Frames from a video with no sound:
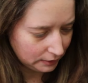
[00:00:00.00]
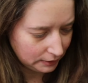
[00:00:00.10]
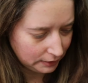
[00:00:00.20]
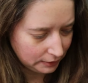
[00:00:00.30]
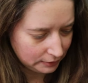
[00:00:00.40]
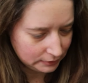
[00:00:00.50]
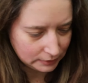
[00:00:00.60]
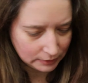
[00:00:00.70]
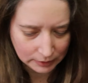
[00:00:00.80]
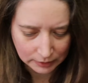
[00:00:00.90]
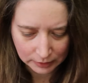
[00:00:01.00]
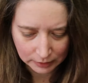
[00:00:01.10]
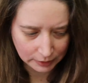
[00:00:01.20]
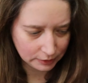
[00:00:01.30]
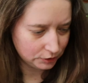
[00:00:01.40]
And
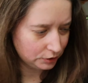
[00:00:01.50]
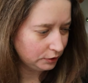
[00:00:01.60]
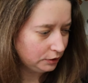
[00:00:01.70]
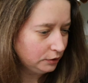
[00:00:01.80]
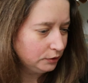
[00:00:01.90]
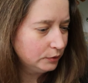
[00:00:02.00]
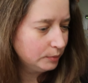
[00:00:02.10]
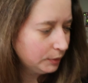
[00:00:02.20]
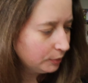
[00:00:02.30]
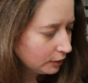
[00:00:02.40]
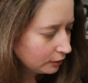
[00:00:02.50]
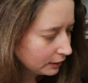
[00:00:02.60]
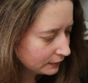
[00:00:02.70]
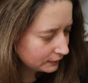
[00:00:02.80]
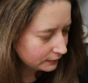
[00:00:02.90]
I'm going to show you my
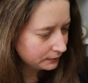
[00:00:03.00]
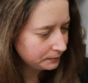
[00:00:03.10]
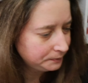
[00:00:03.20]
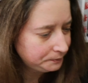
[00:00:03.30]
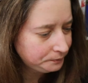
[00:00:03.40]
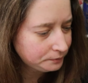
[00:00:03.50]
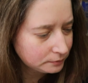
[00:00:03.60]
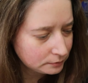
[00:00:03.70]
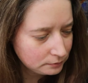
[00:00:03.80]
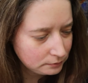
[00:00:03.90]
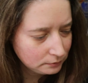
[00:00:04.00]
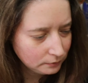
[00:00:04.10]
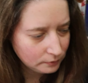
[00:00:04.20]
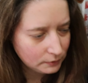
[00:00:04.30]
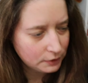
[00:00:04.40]
progress
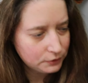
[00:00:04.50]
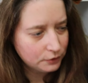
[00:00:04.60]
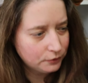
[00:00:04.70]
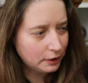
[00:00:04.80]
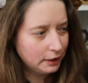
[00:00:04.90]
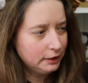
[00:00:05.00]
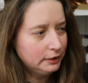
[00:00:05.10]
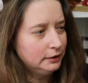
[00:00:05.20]
so far.